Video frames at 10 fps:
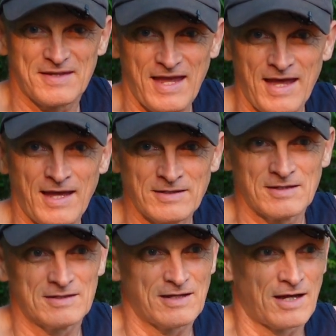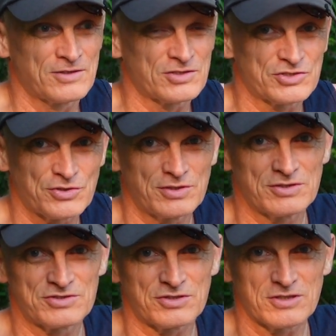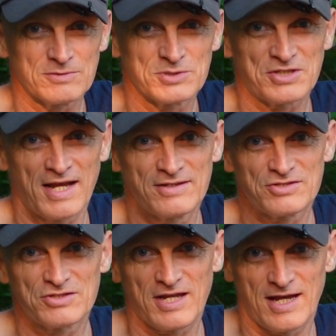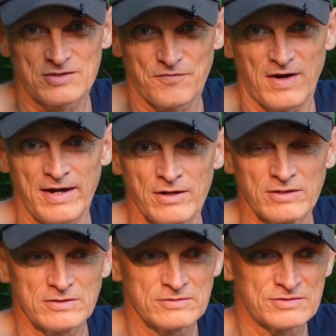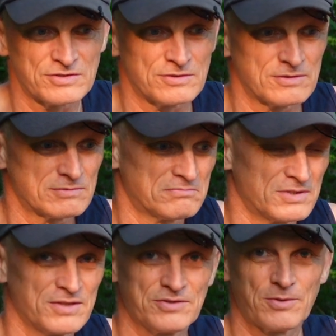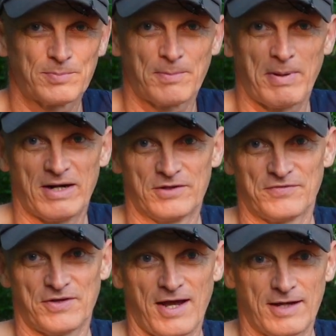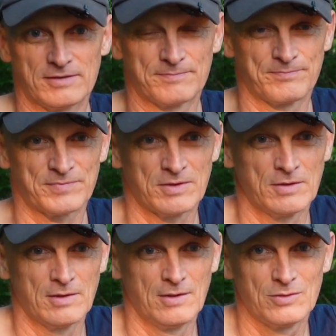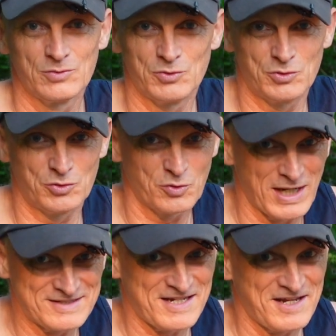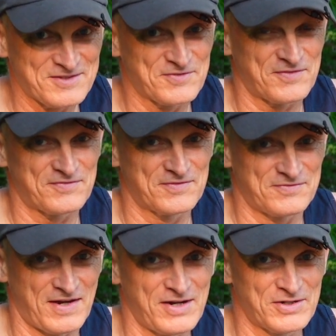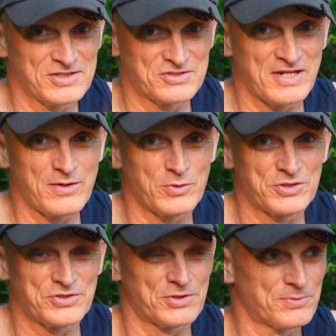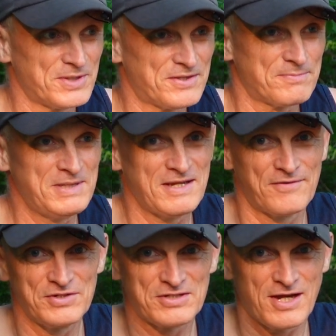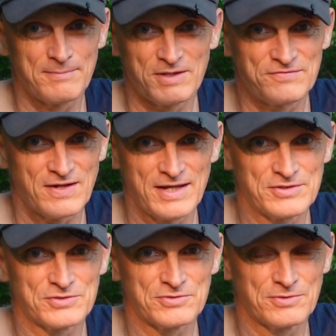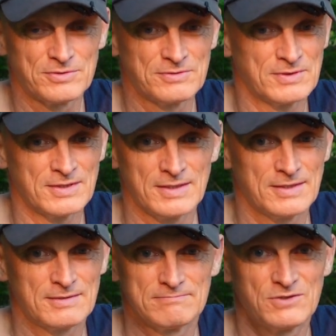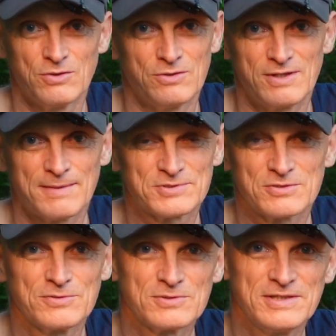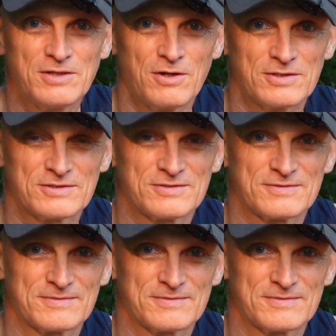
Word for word: can, under certain circumstances, catch fire, so you're prepared for that. Do I take the fire extinguisher with me every time I fly the drone? No, absolutely not.